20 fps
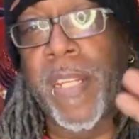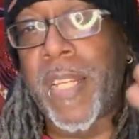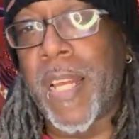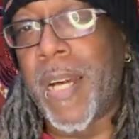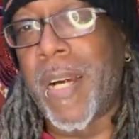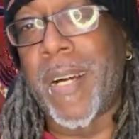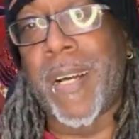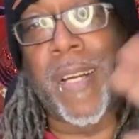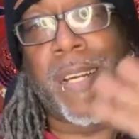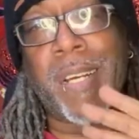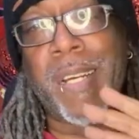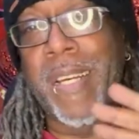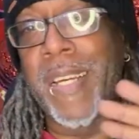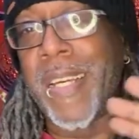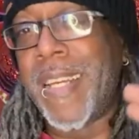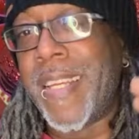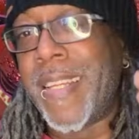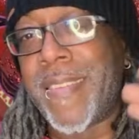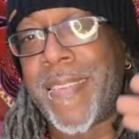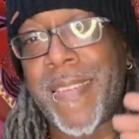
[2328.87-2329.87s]
Tonka
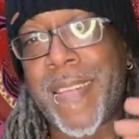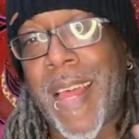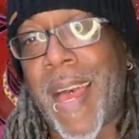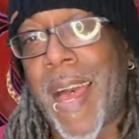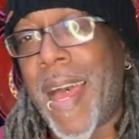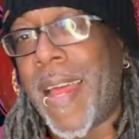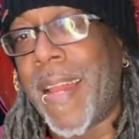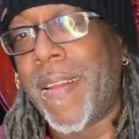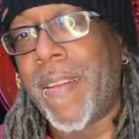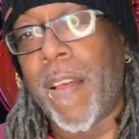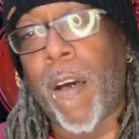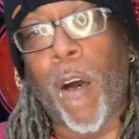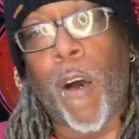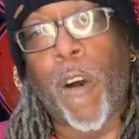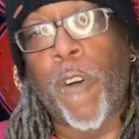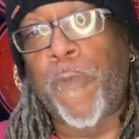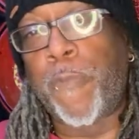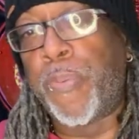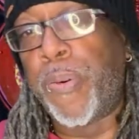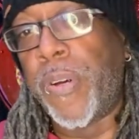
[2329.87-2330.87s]
is not
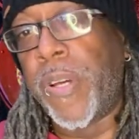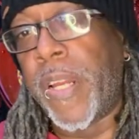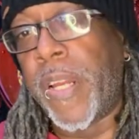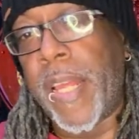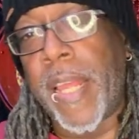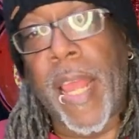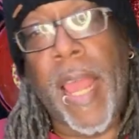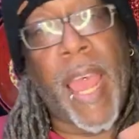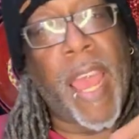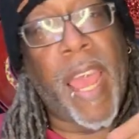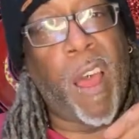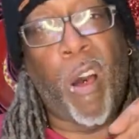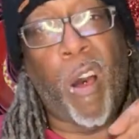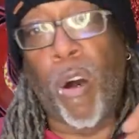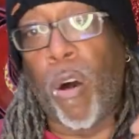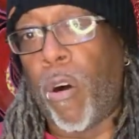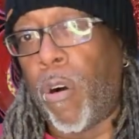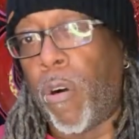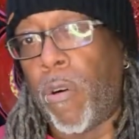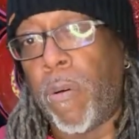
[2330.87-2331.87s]
off-putting at
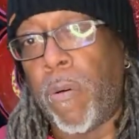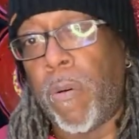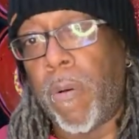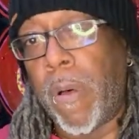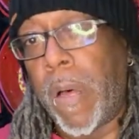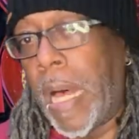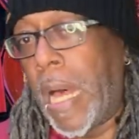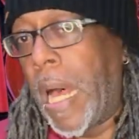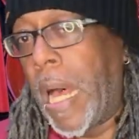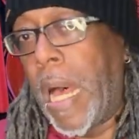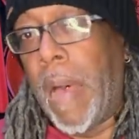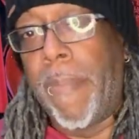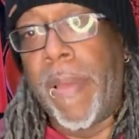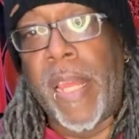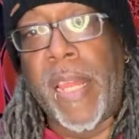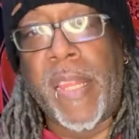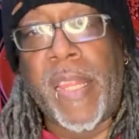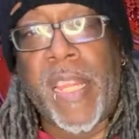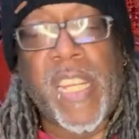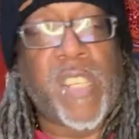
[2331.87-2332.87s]
all. I
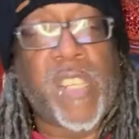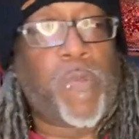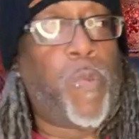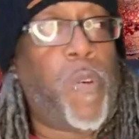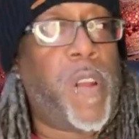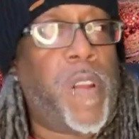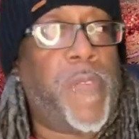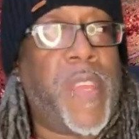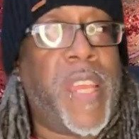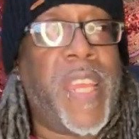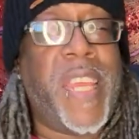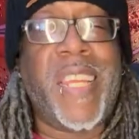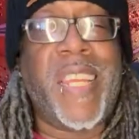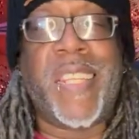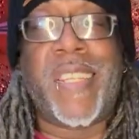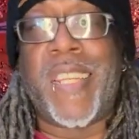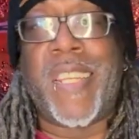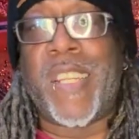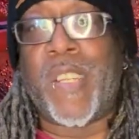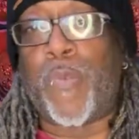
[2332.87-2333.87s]
mean, that's one of the
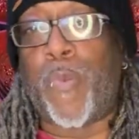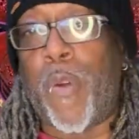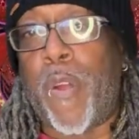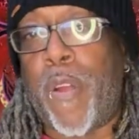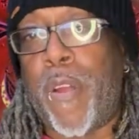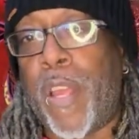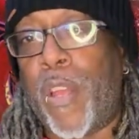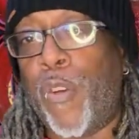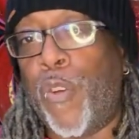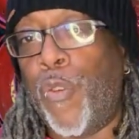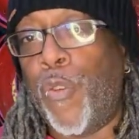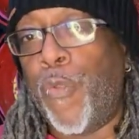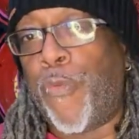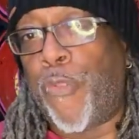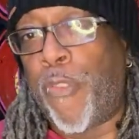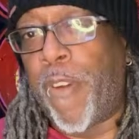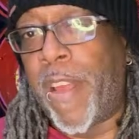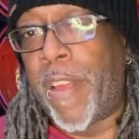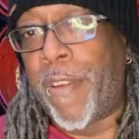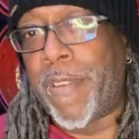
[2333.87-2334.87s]
easiest wearing oud
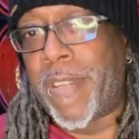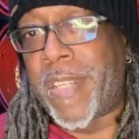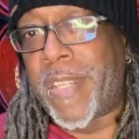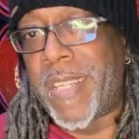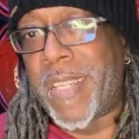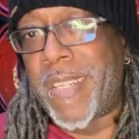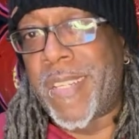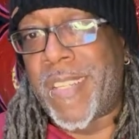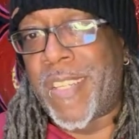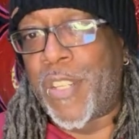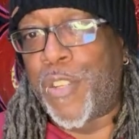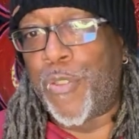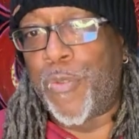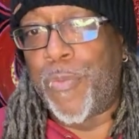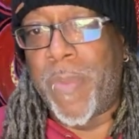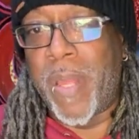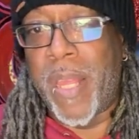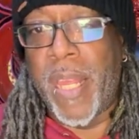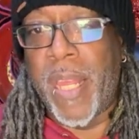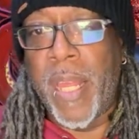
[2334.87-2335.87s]
fragrances to
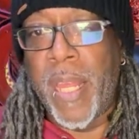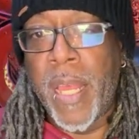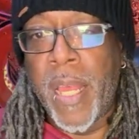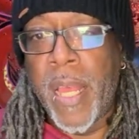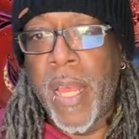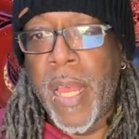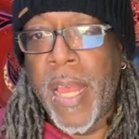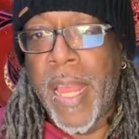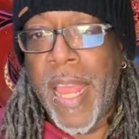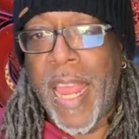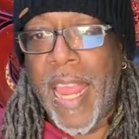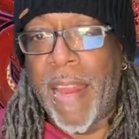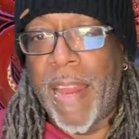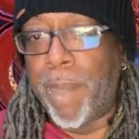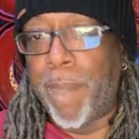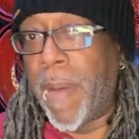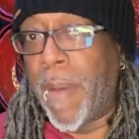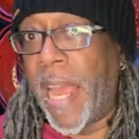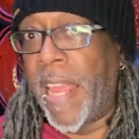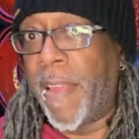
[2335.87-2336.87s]
me. It
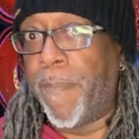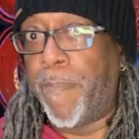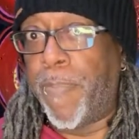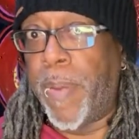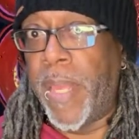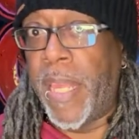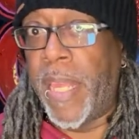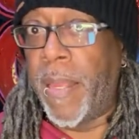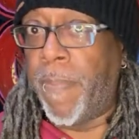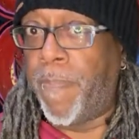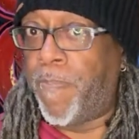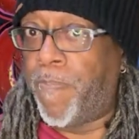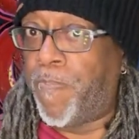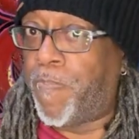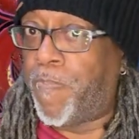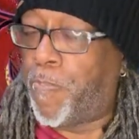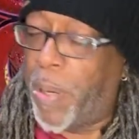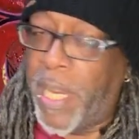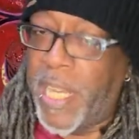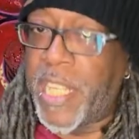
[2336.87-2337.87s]
might be
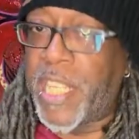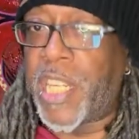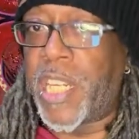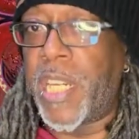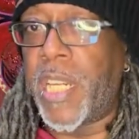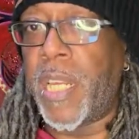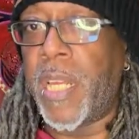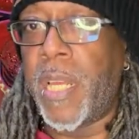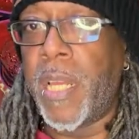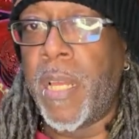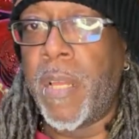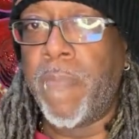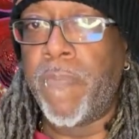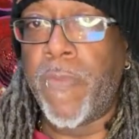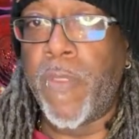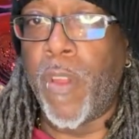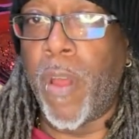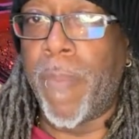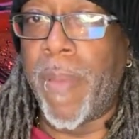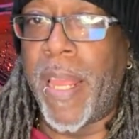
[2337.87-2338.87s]
punchy,
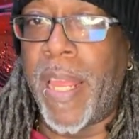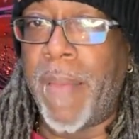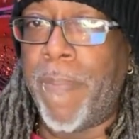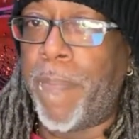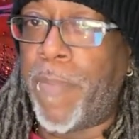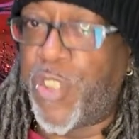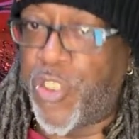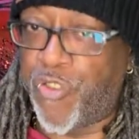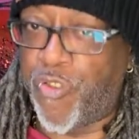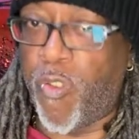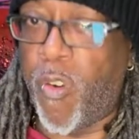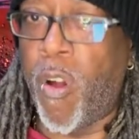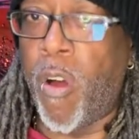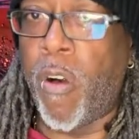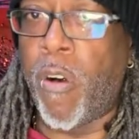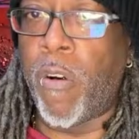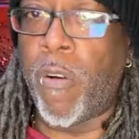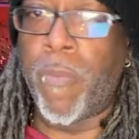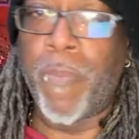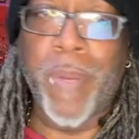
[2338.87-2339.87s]

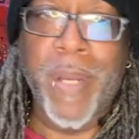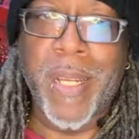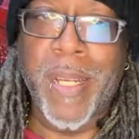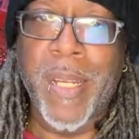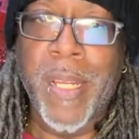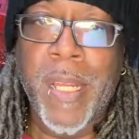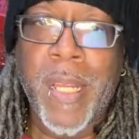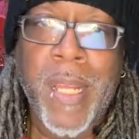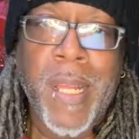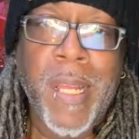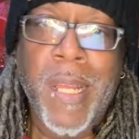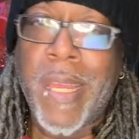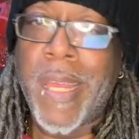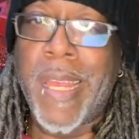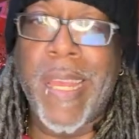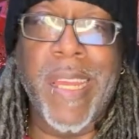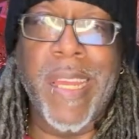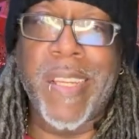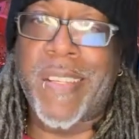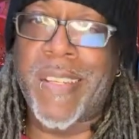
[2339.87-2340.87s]
strong, but
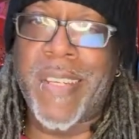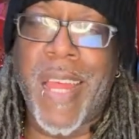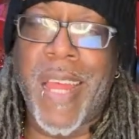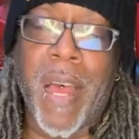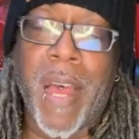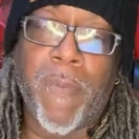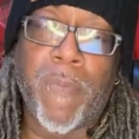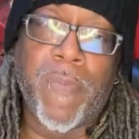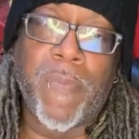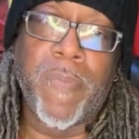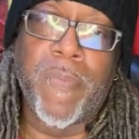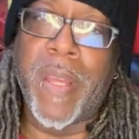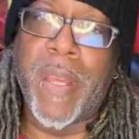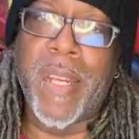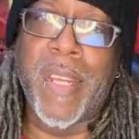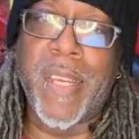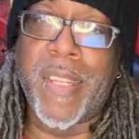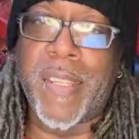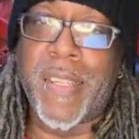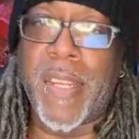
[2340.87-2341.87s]
it's not, it
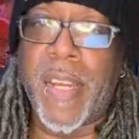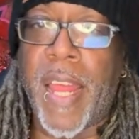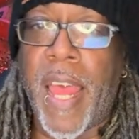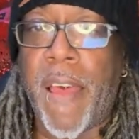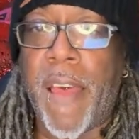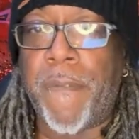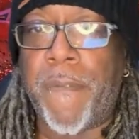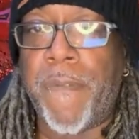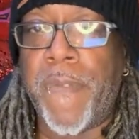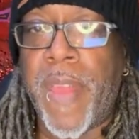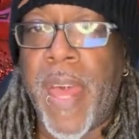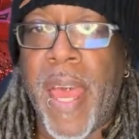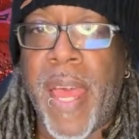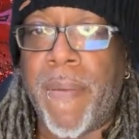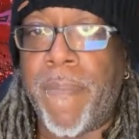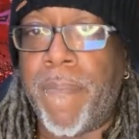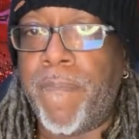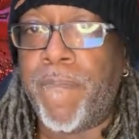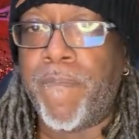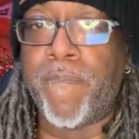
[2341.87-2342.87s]
doesn't have
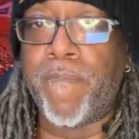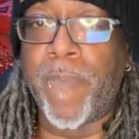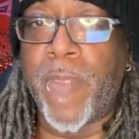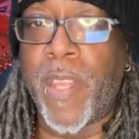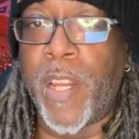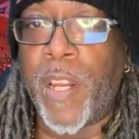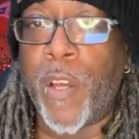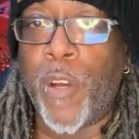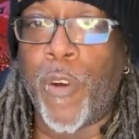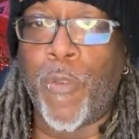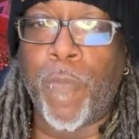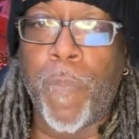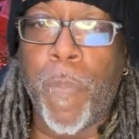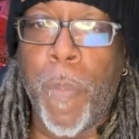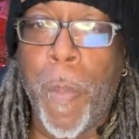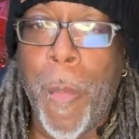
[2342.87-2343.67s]
that, you know,